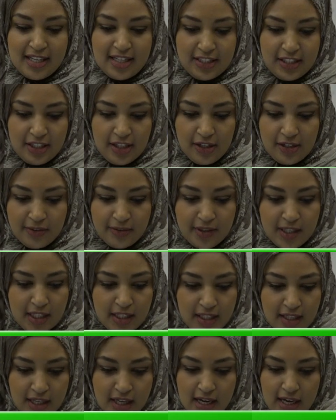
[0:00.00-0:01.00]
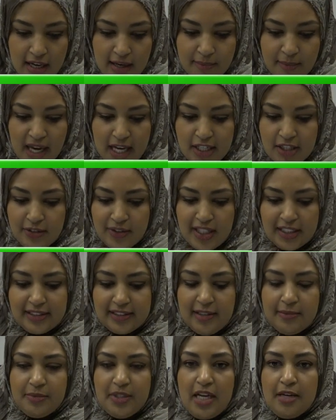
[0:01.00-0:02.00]
you know? Um, I know that
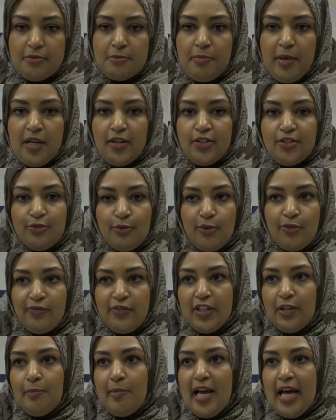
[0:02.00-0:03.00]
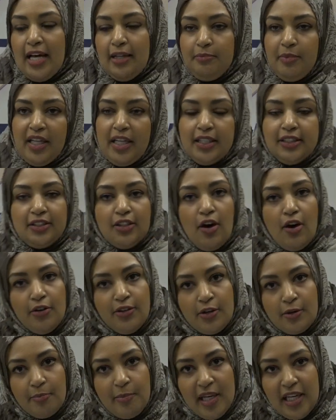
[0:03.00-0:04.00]
sometimes parents will feel bad because,
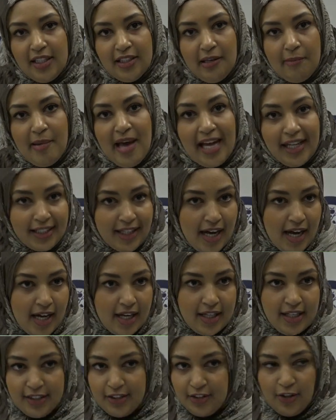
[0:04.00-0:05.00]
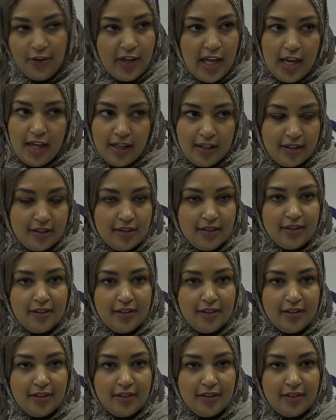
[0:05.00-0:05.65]
oh, they're being the bad guy. It's okay.